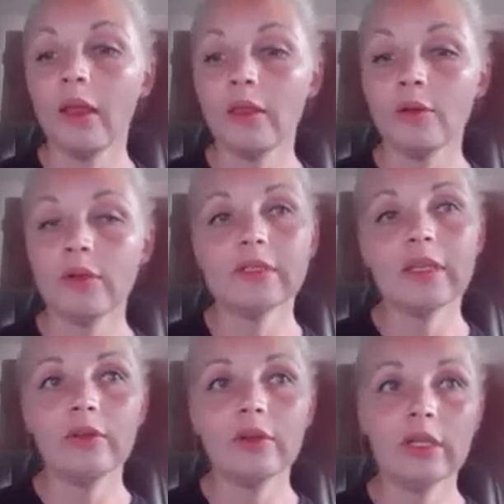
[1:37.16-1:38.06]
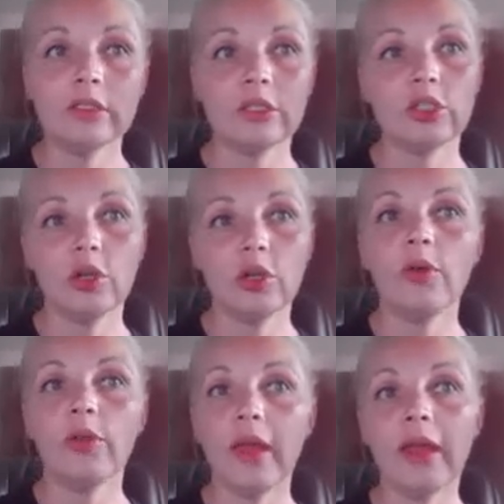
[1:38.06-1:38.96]
And there is evidence to
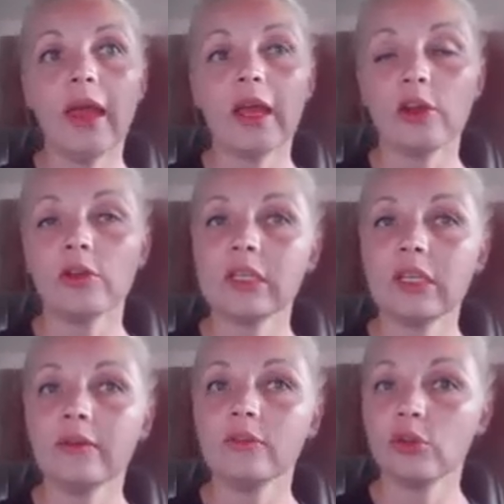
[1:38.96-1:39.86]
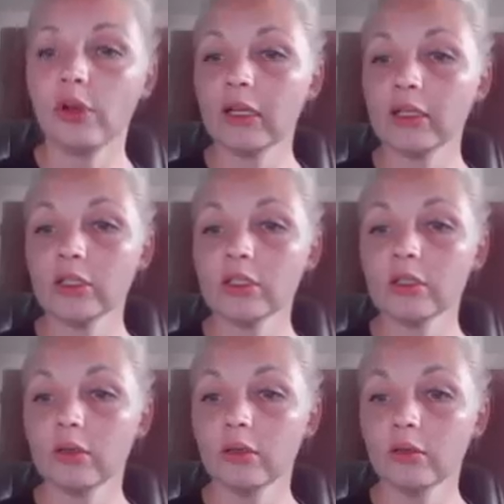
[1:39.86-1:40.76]
show that accuracy of triage
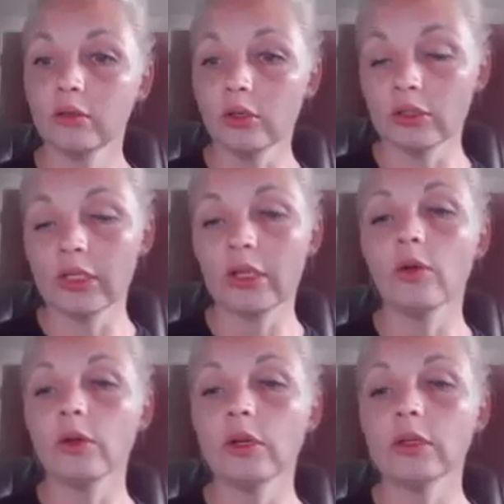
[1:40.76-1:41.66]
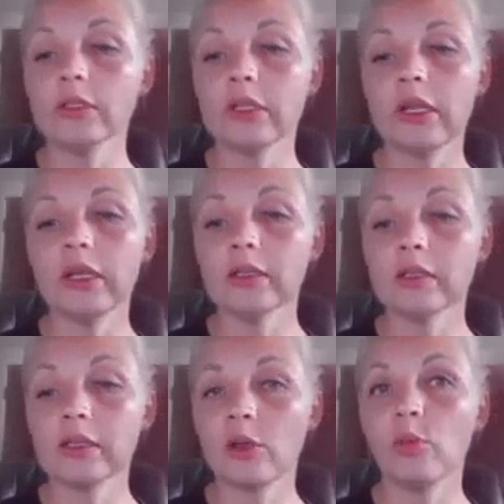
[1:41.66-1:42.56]
nursing orders
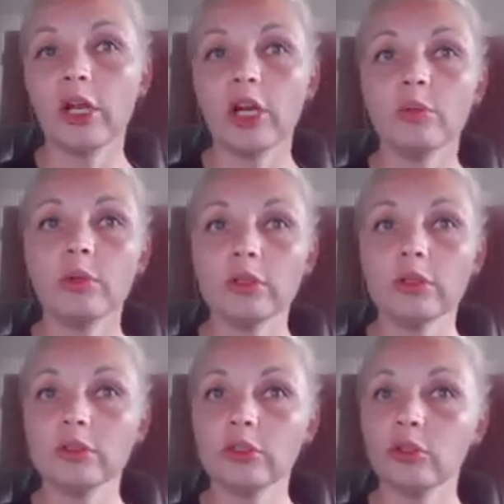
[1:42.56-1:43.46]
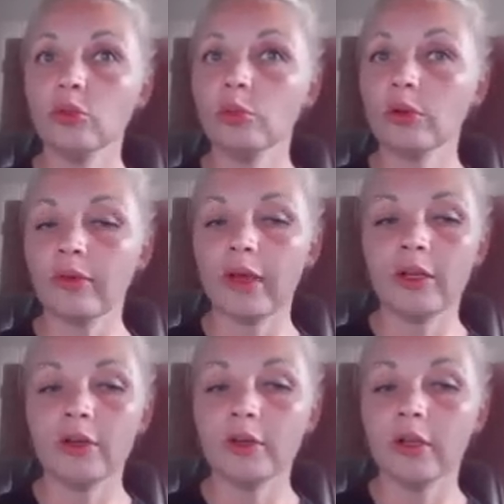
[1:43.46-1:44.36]
is comparable to
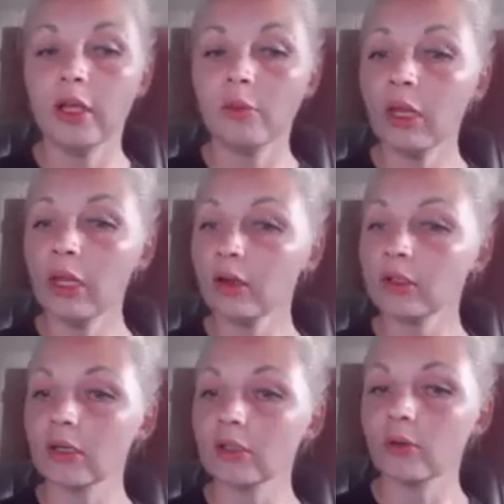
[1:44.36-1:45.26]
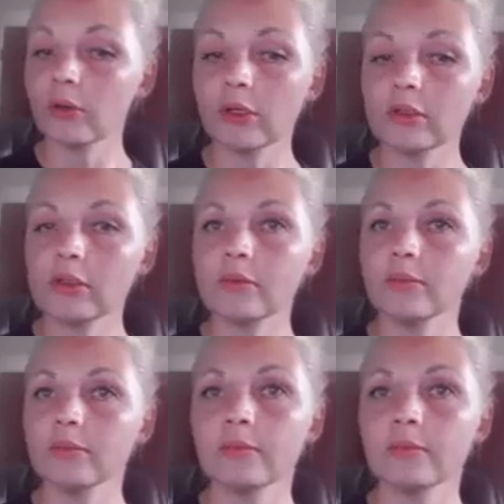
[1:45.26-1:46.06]
provider medical doctor orders.